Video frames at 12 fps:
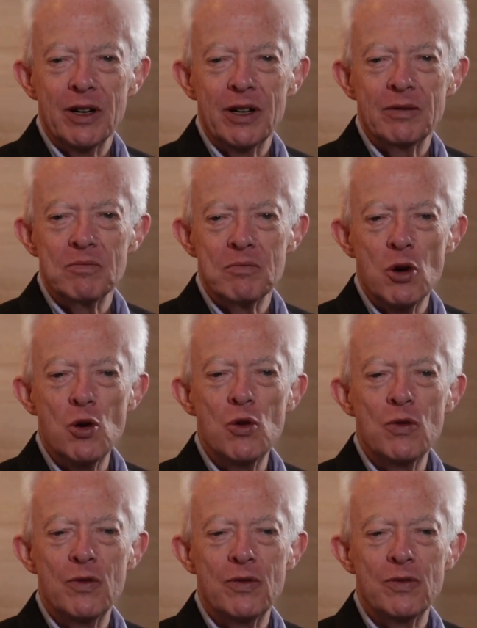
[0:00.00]
to
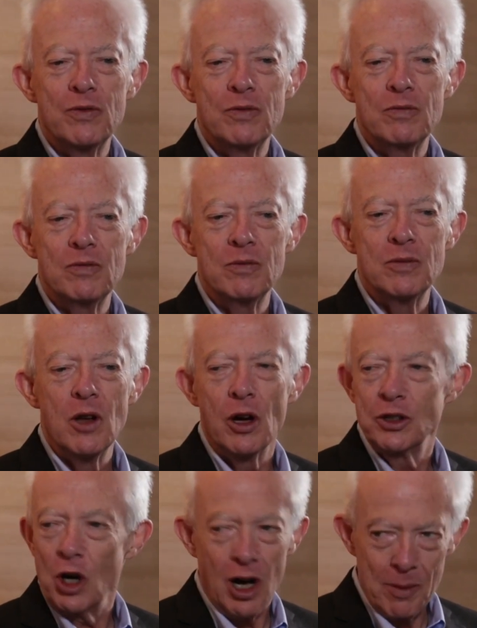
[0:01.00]
move
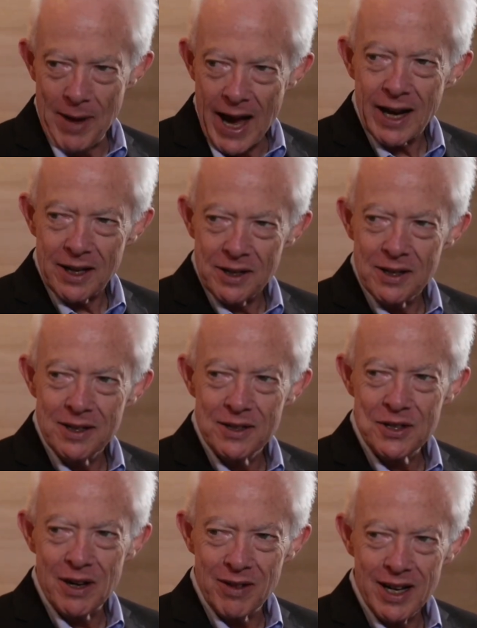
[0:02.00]
to all Mac.
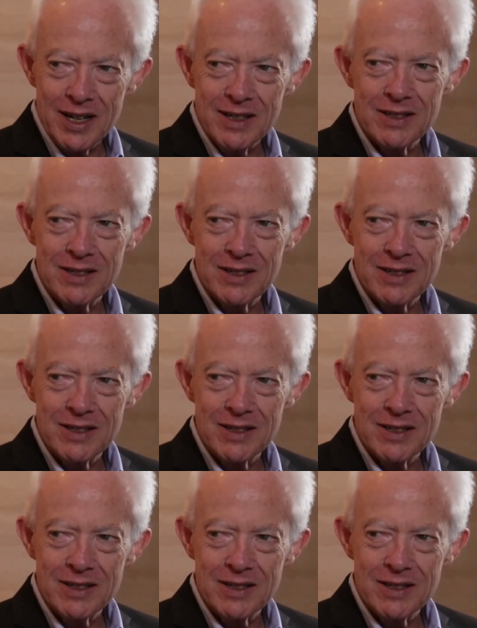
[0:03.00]
Is that right?